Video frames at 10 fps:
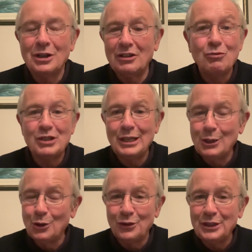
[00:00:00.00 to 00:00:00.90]
I've seen
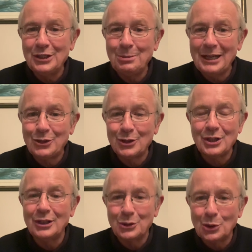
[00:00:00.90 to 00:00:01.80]
enough of these matches,
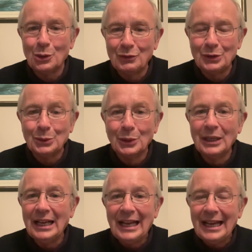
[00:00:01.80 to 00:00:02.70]
and so have you.
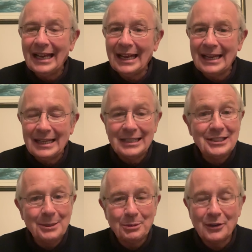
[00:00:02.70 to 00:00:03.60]

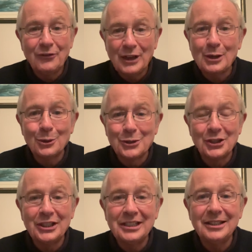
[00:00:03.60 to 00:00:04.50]
Tip are a fair old
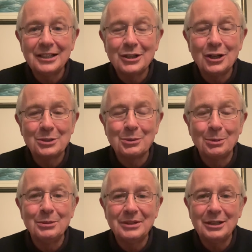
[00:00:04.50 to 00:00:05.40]
side, and they'll cause
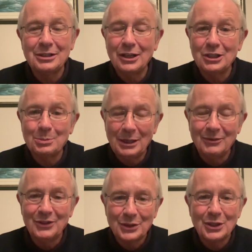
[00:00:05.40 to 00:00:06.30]

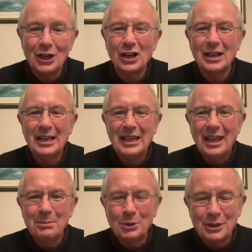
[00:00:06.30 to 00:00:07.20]
problems in Cork.
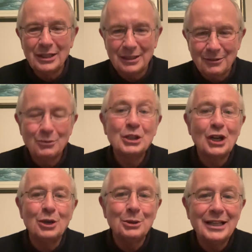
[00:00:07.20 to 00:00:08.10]
But like, we'll
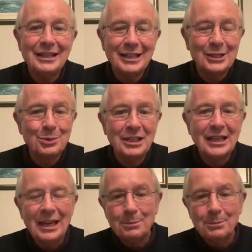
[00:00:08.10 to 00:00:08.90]
talk about that next week.